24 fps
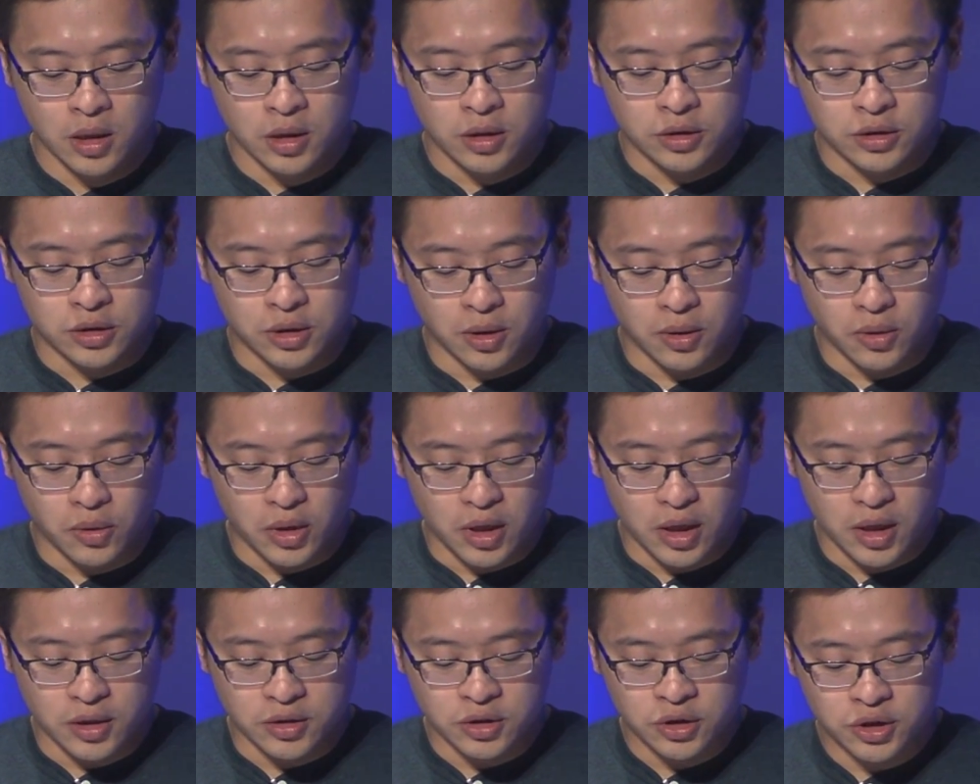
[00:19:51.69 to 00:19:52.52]
So
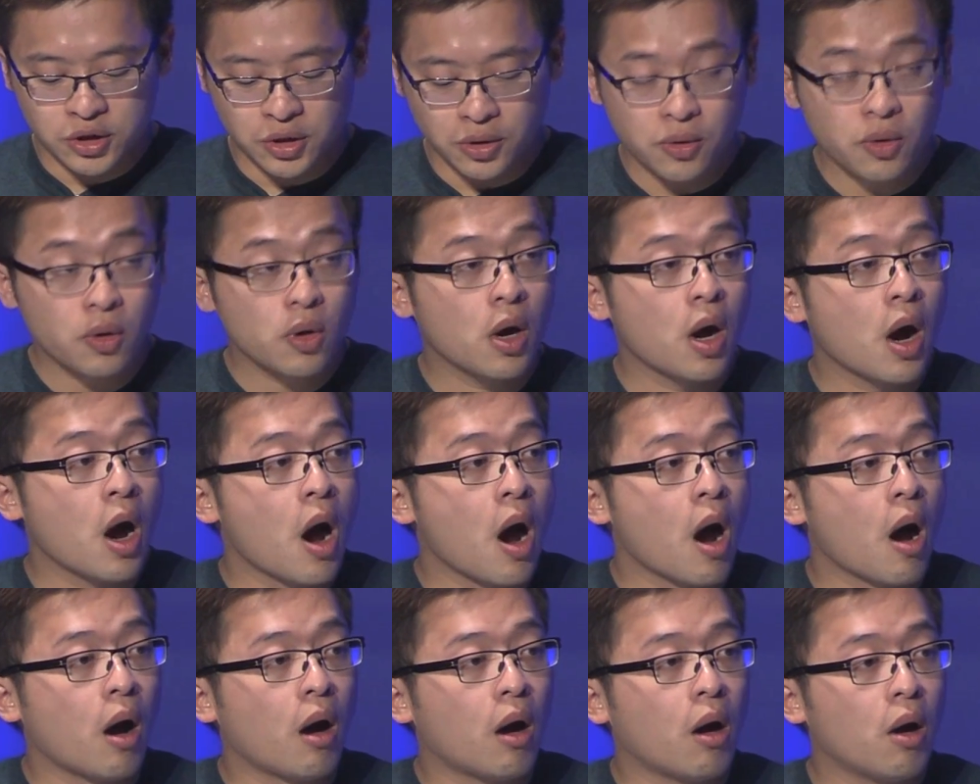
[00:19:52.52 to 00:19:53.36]
it shows
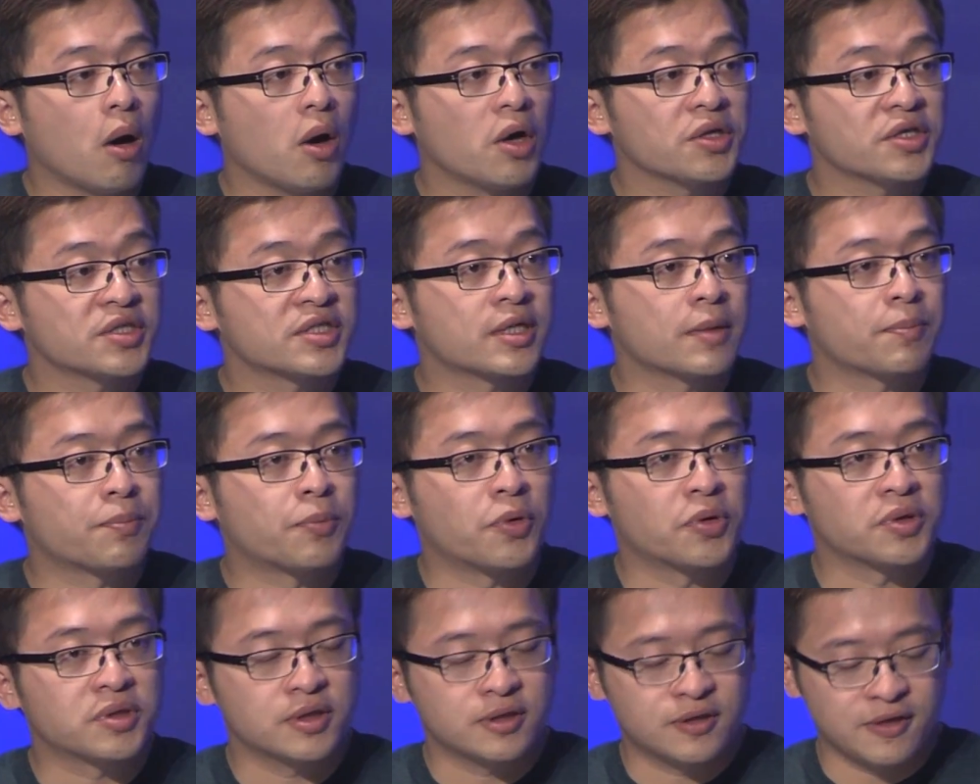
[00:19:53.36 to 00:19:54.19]
all the
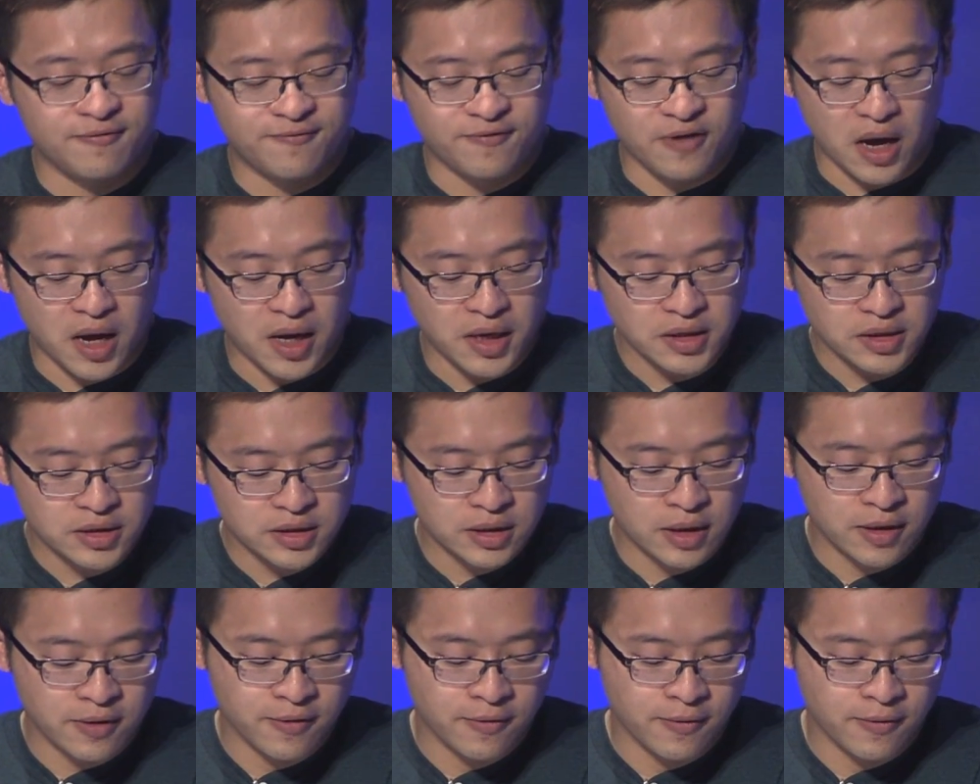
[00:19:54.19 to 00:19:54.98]
supported device